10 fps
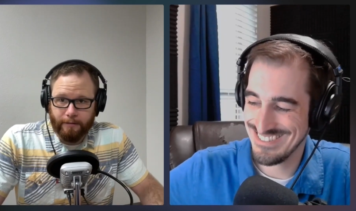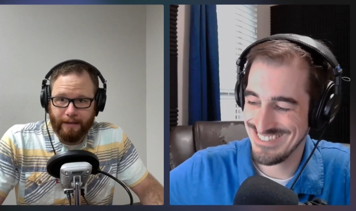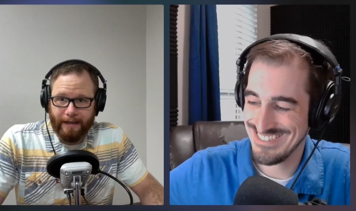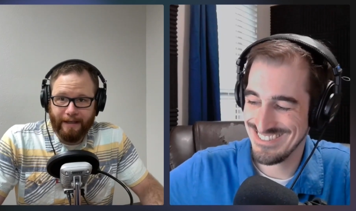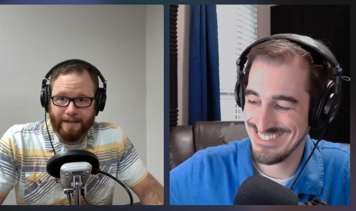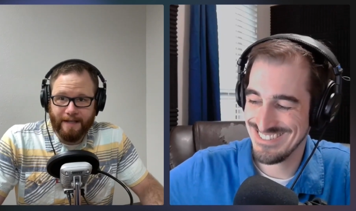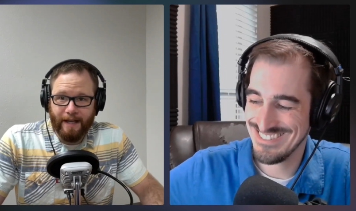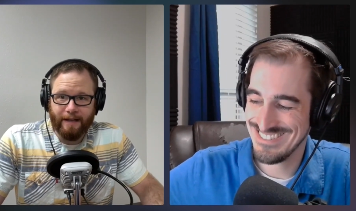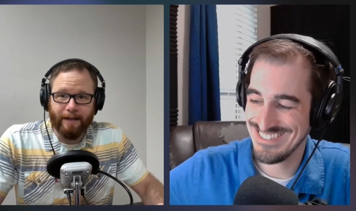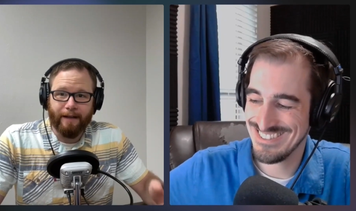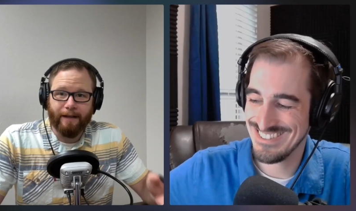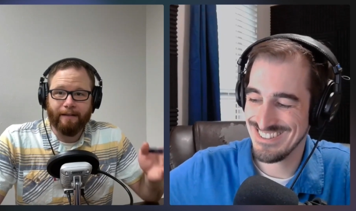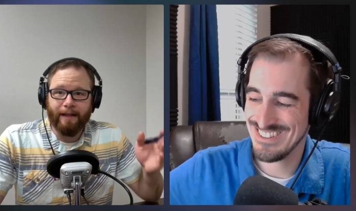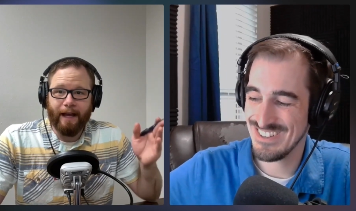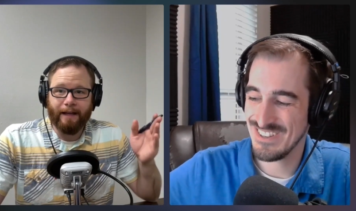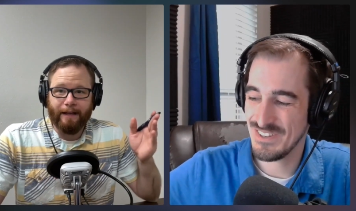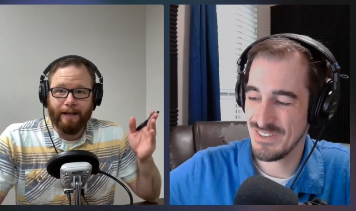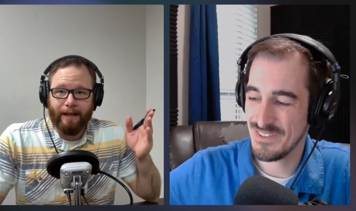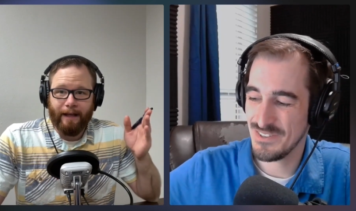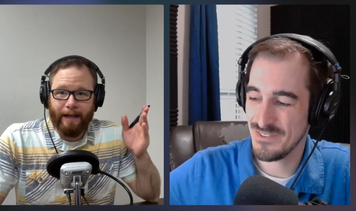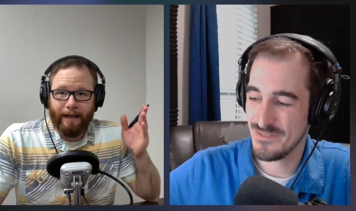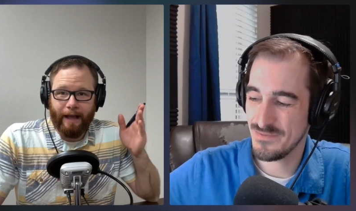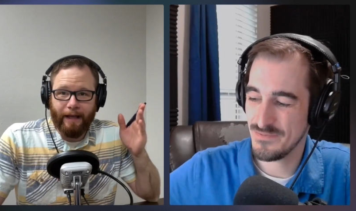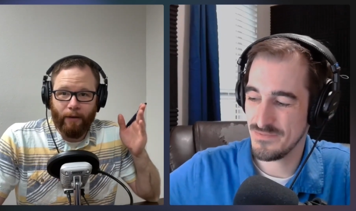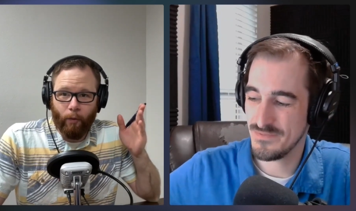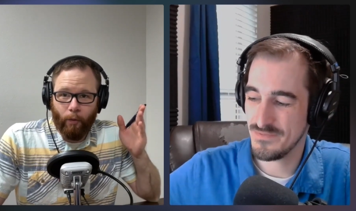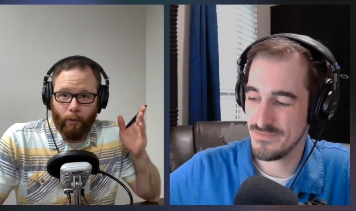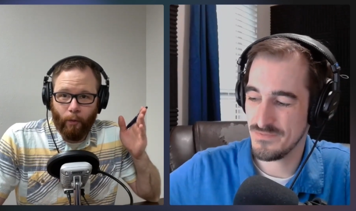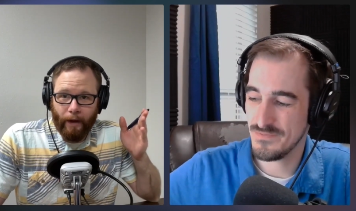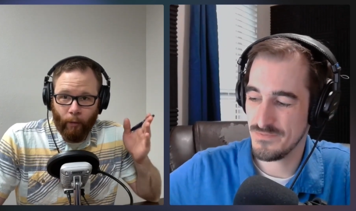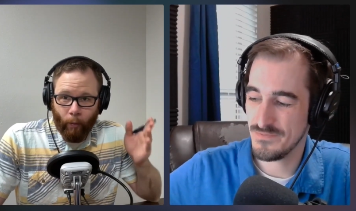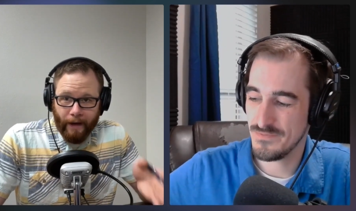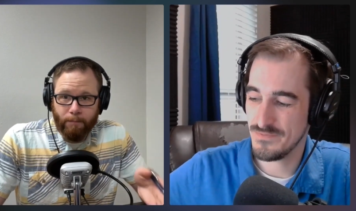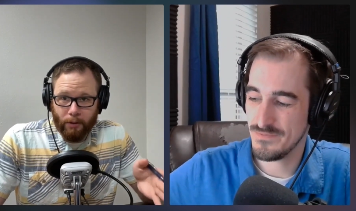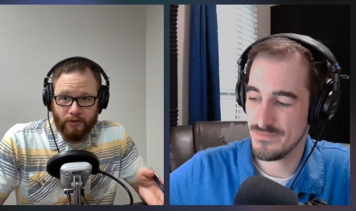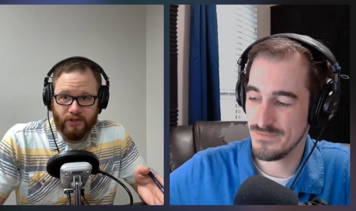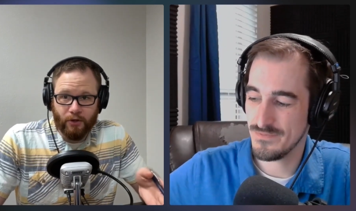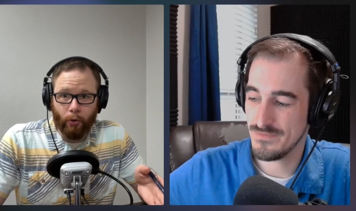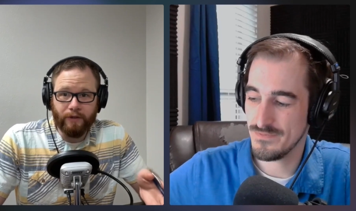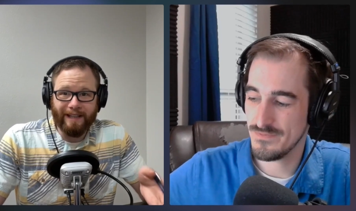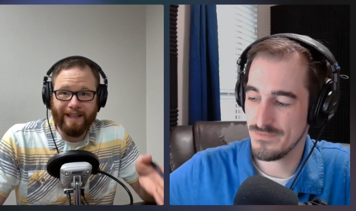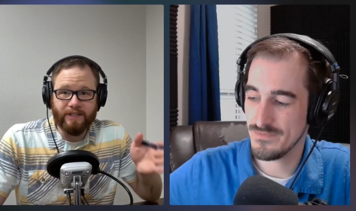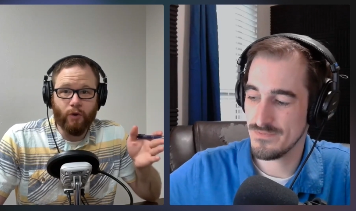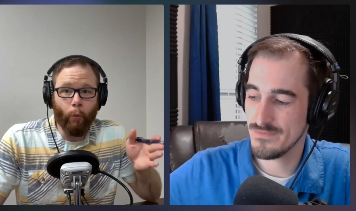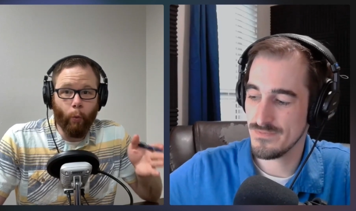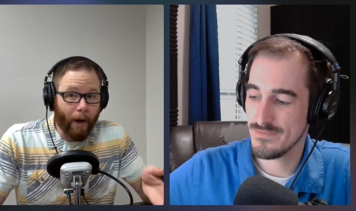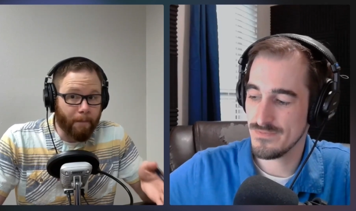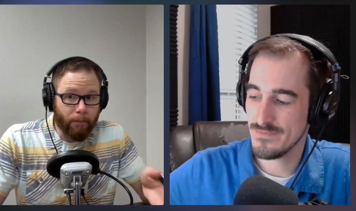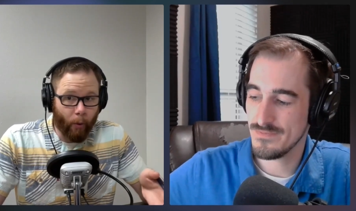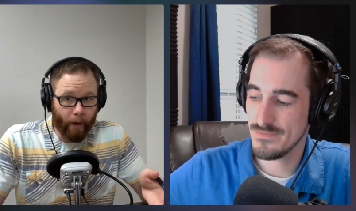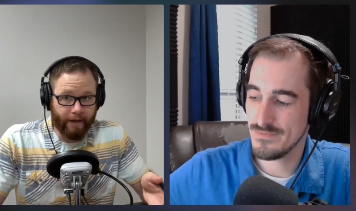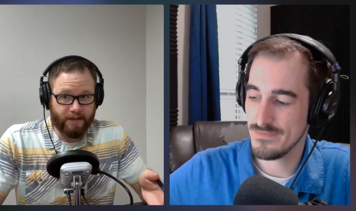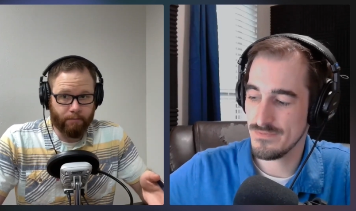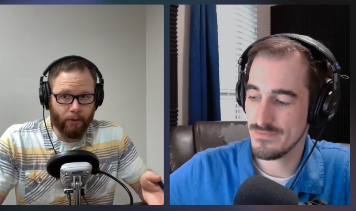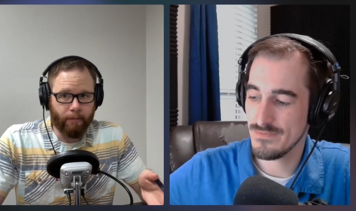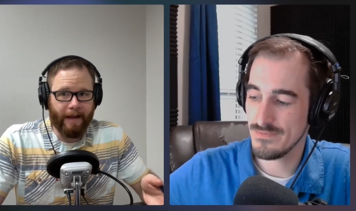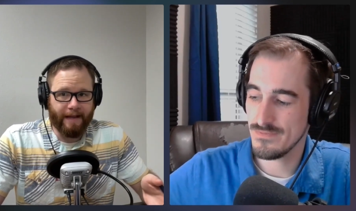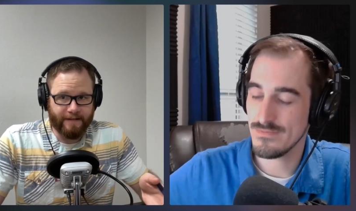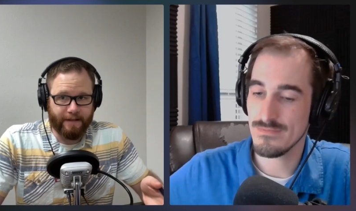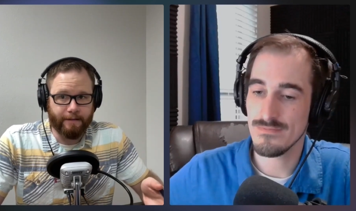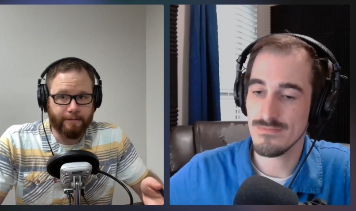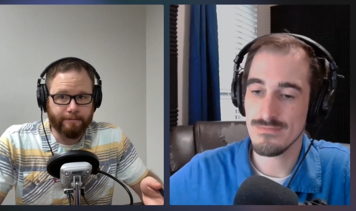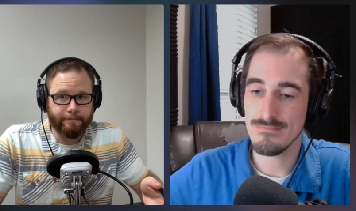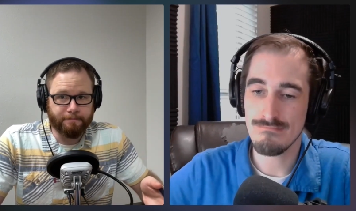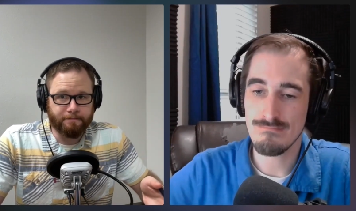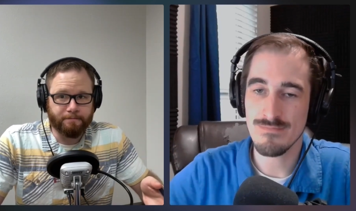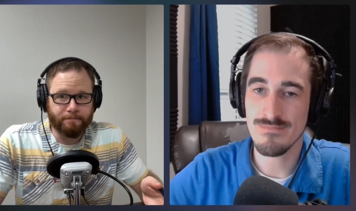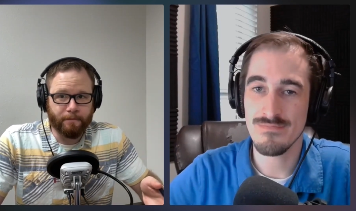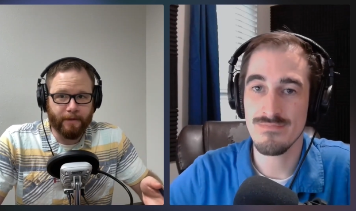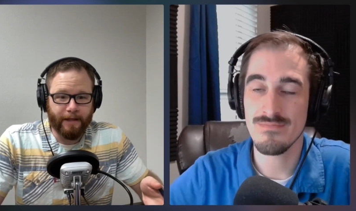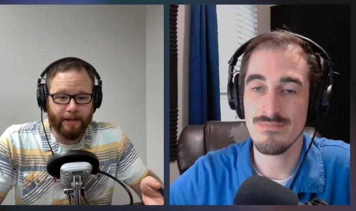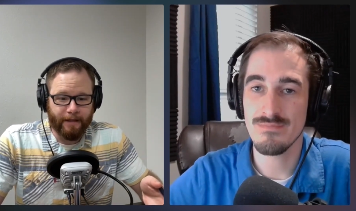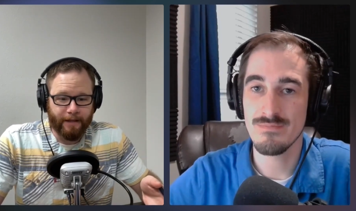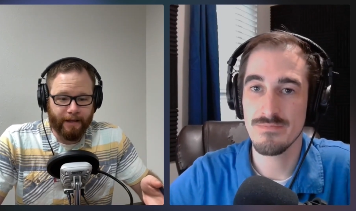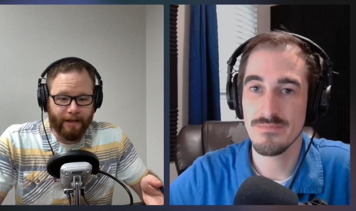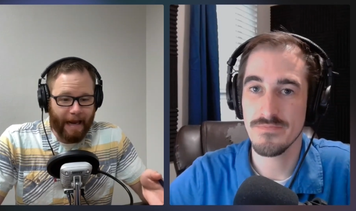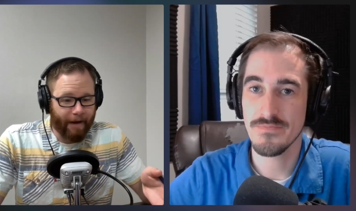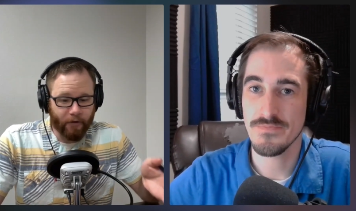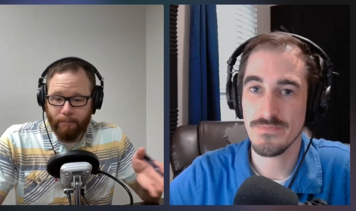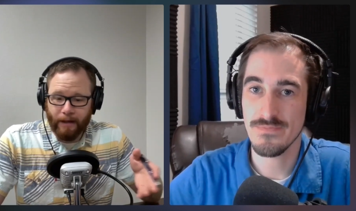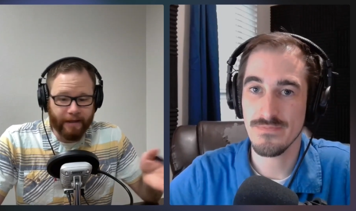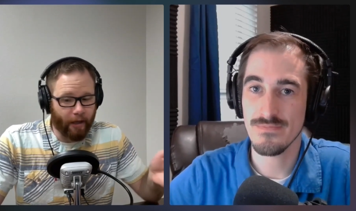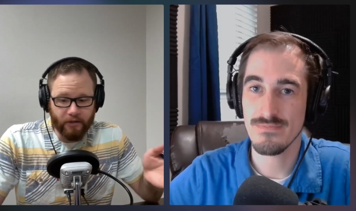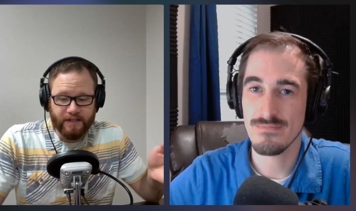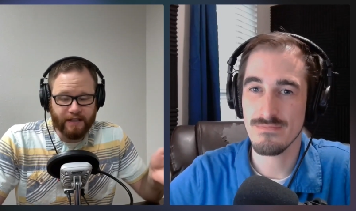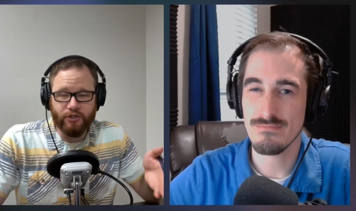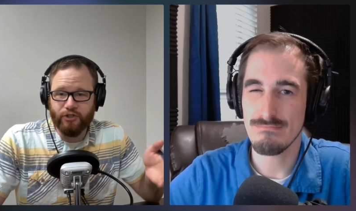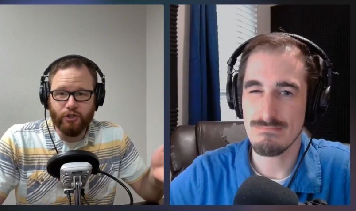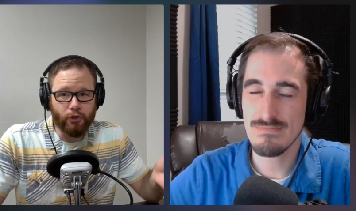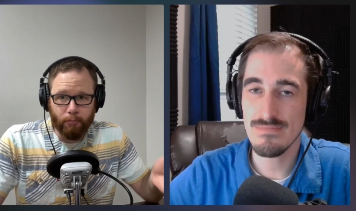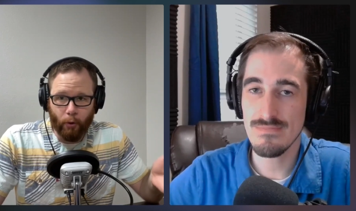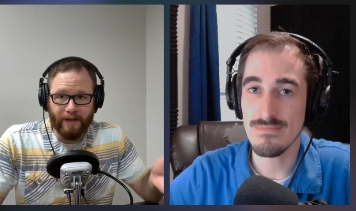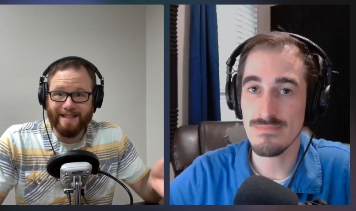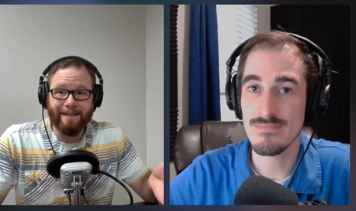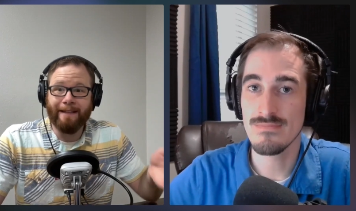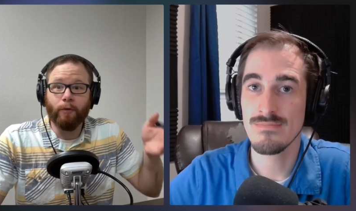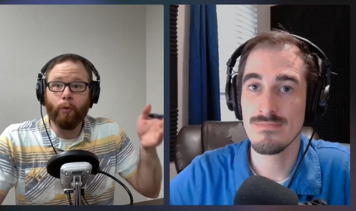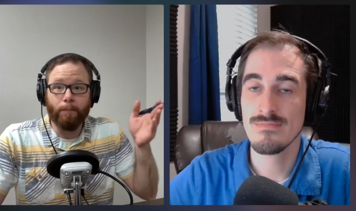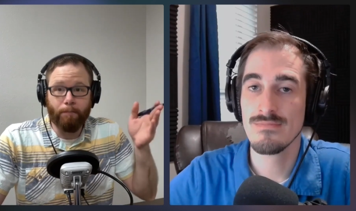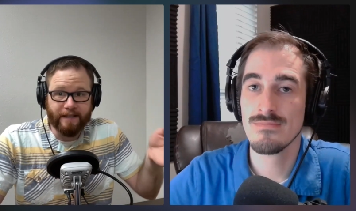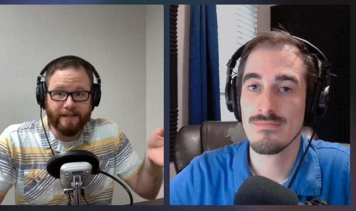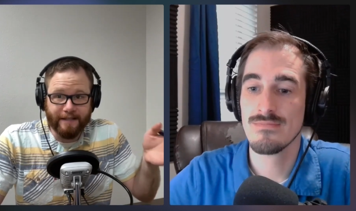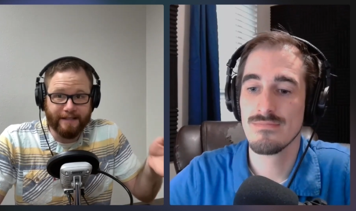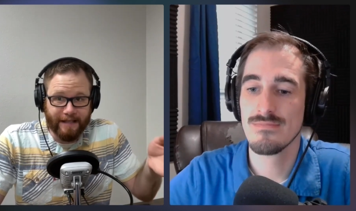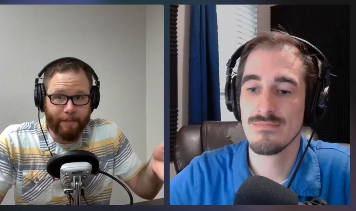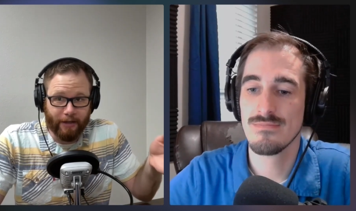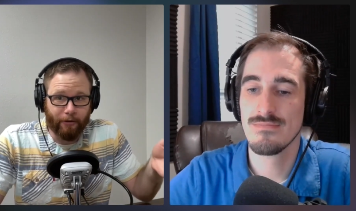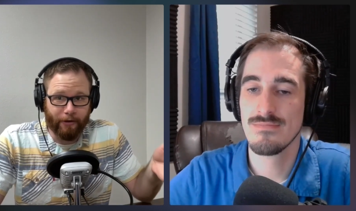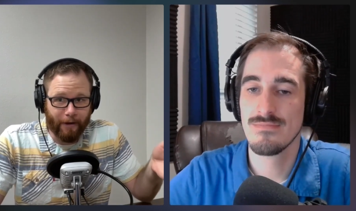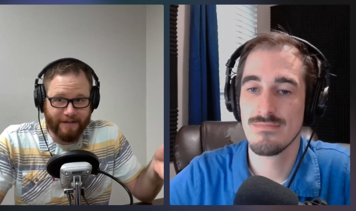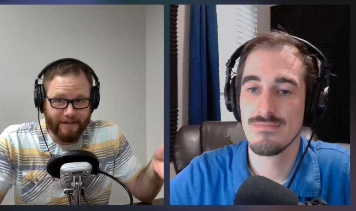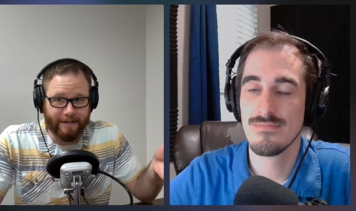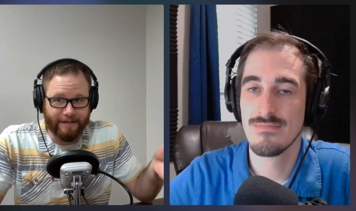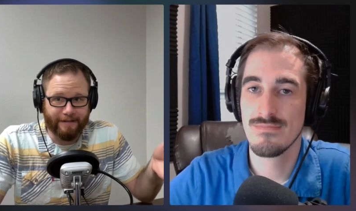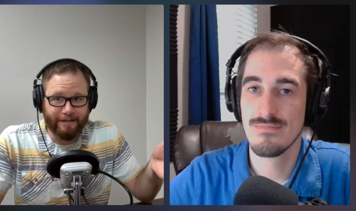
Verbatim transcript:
Speaker 1: and it said that a, a a white person only gets one point per basket and everybody else gets two points, then it would be systemically racist.